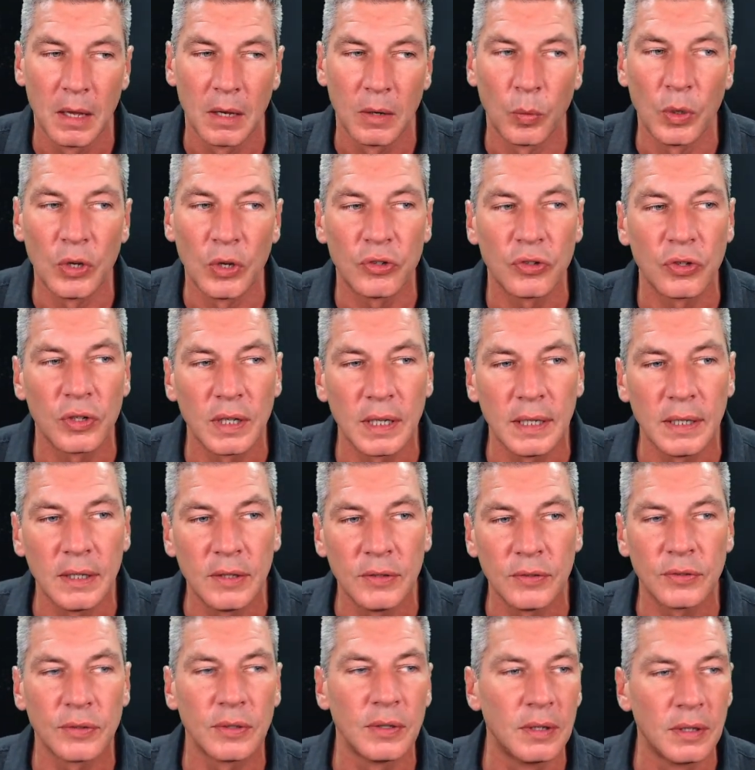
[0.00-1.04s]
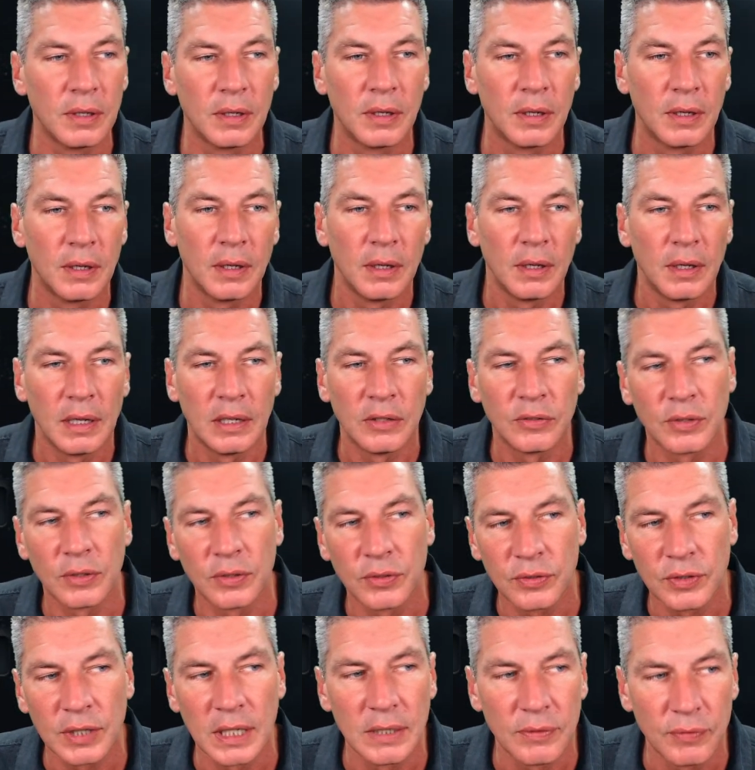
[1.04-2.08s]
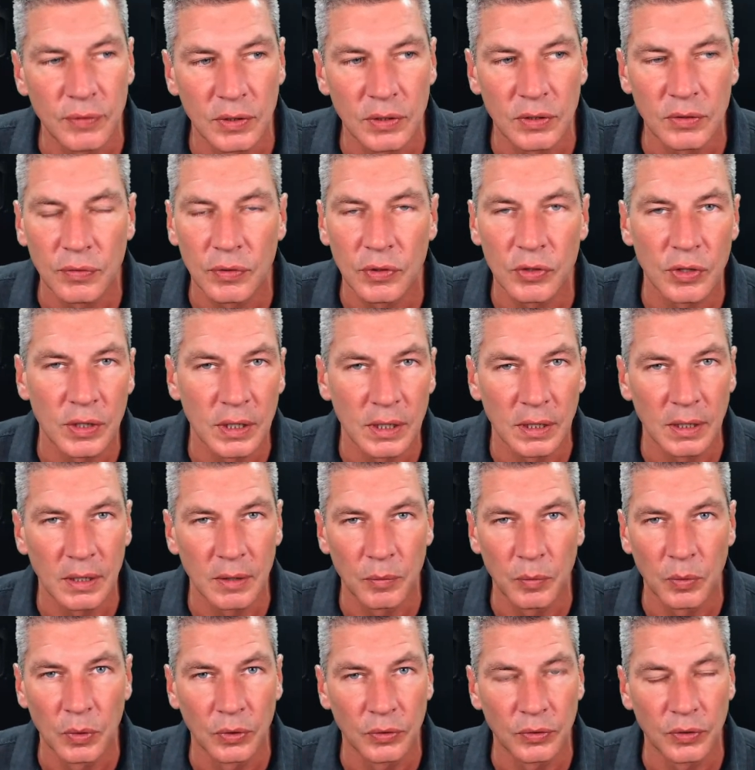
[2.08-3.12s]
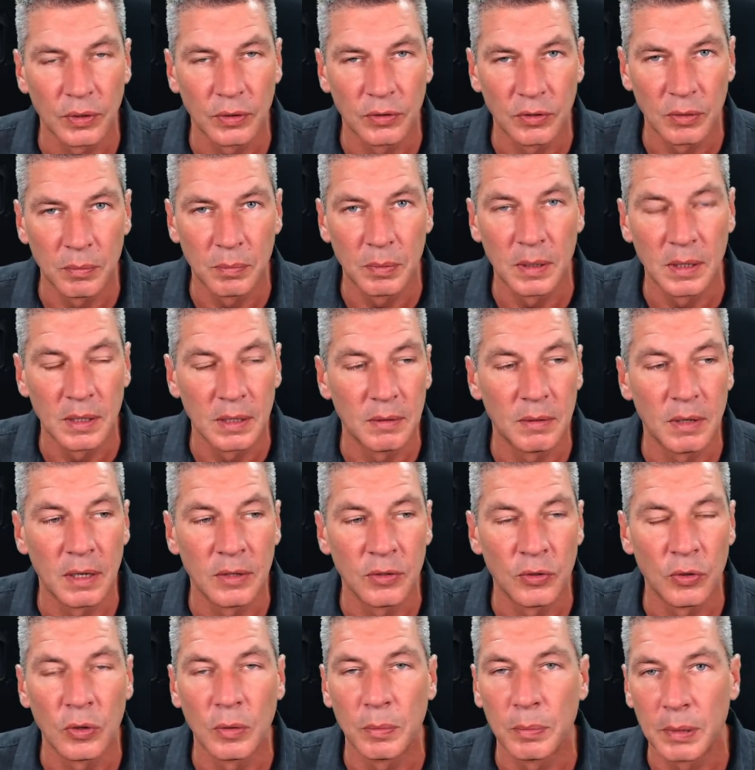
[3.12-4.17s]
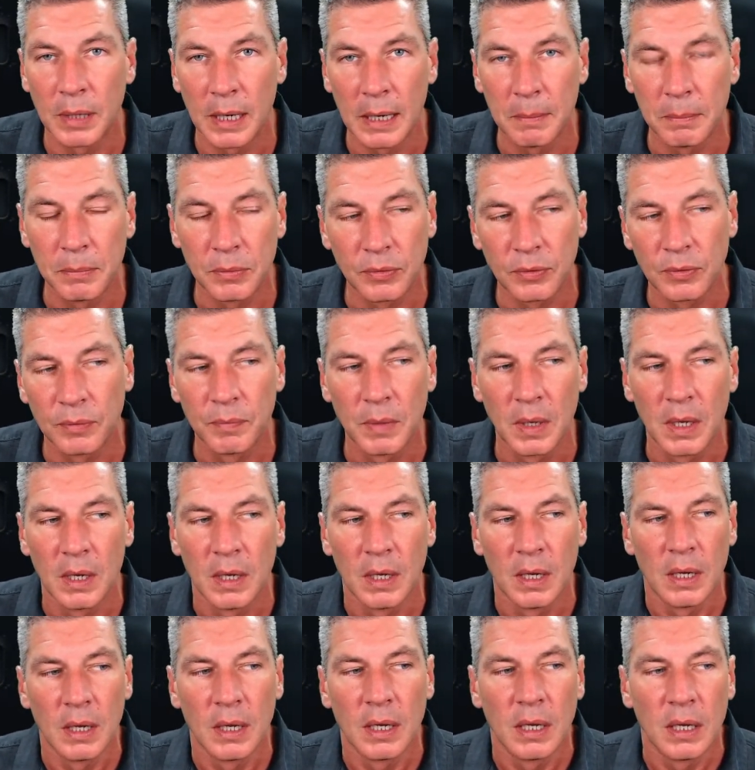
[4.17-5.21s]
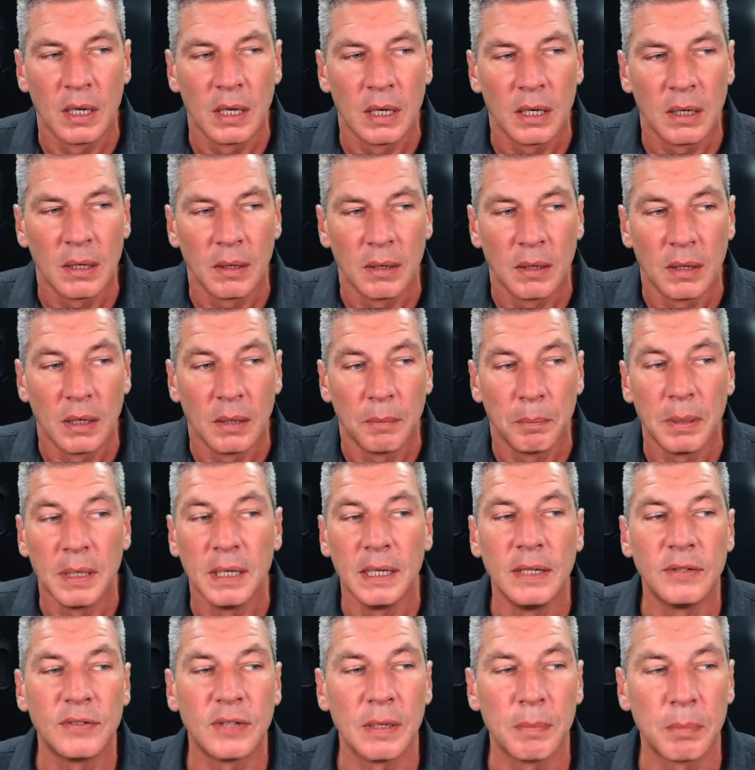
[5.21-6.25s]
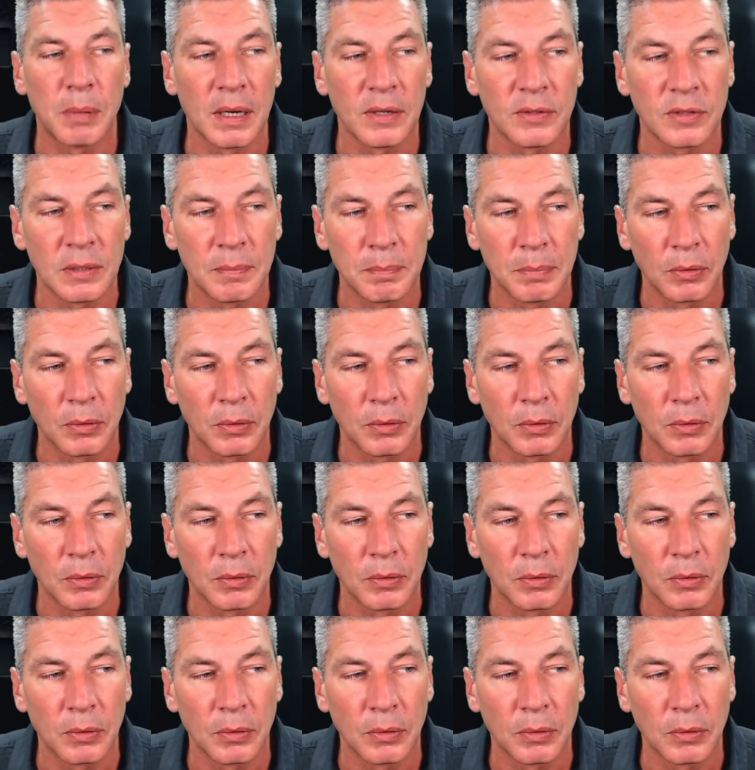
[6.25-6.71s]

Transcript: Which of these is the safest for drinking water to be in your preps? PET plastic